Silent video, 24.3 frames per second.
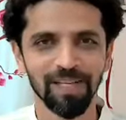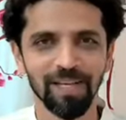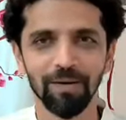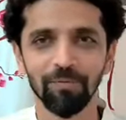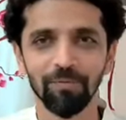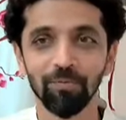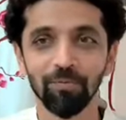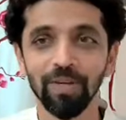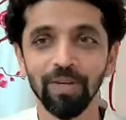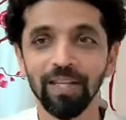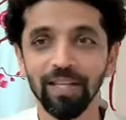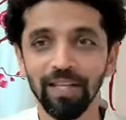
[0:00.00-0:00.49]

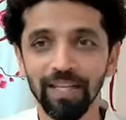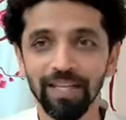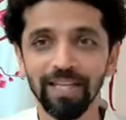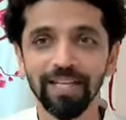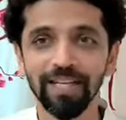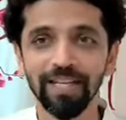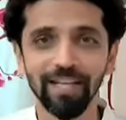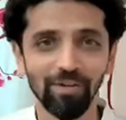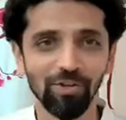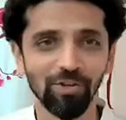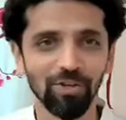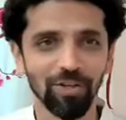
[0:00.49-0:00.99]
We need
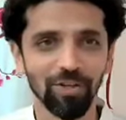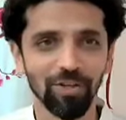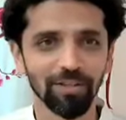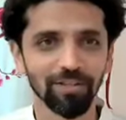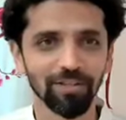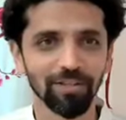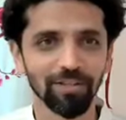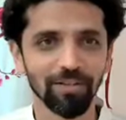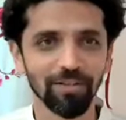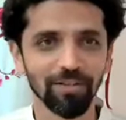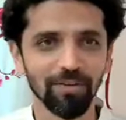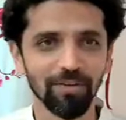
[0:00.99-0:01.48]
each
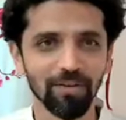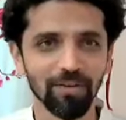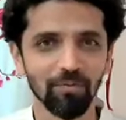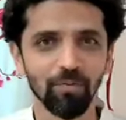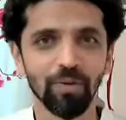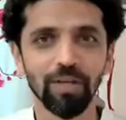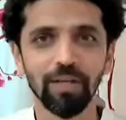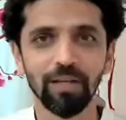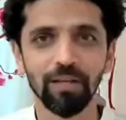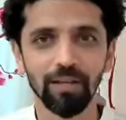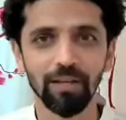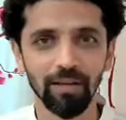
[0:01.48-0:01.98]
other.
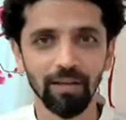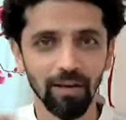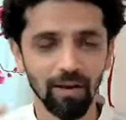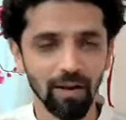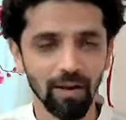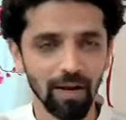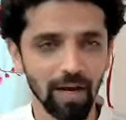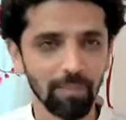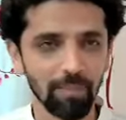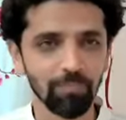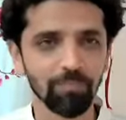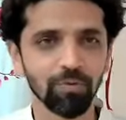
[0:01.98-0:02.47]
We
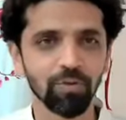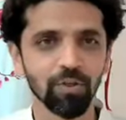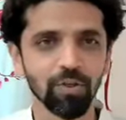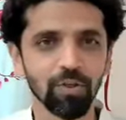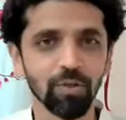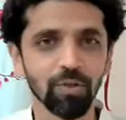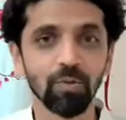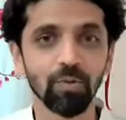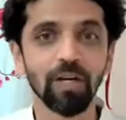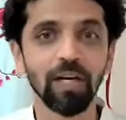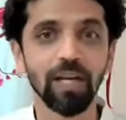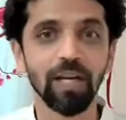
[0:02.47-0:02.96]

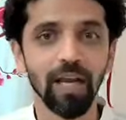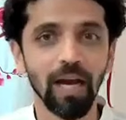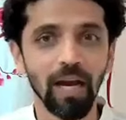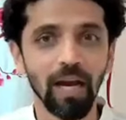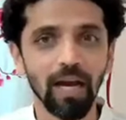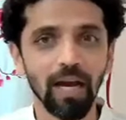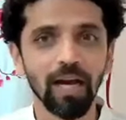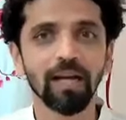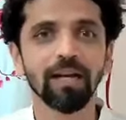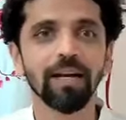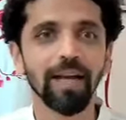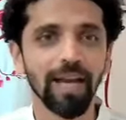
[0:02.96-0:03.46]
absolutely
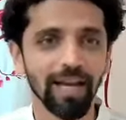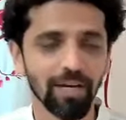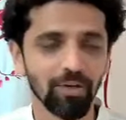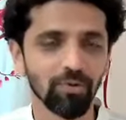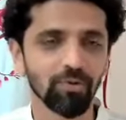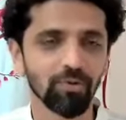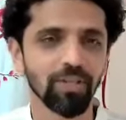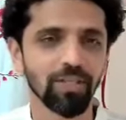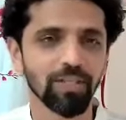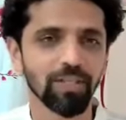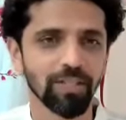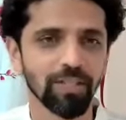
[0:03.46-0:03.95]
are
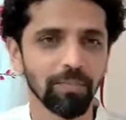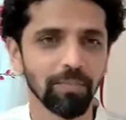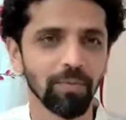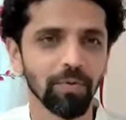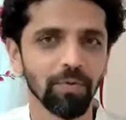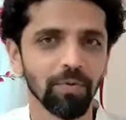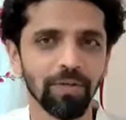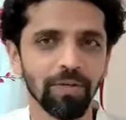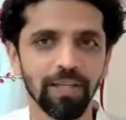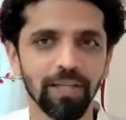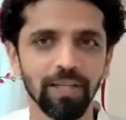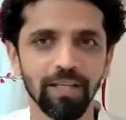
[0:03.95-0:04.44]
actually
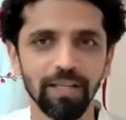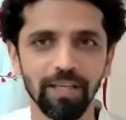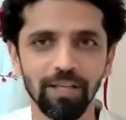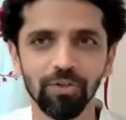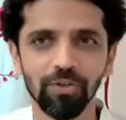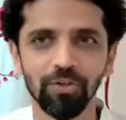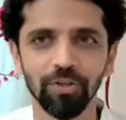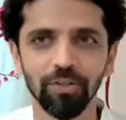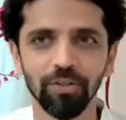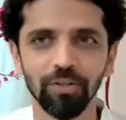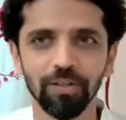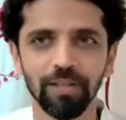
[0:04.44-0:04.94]
supporting
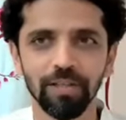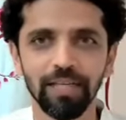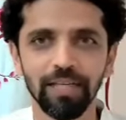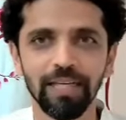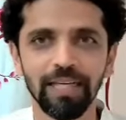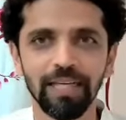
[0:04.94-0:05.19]
each other.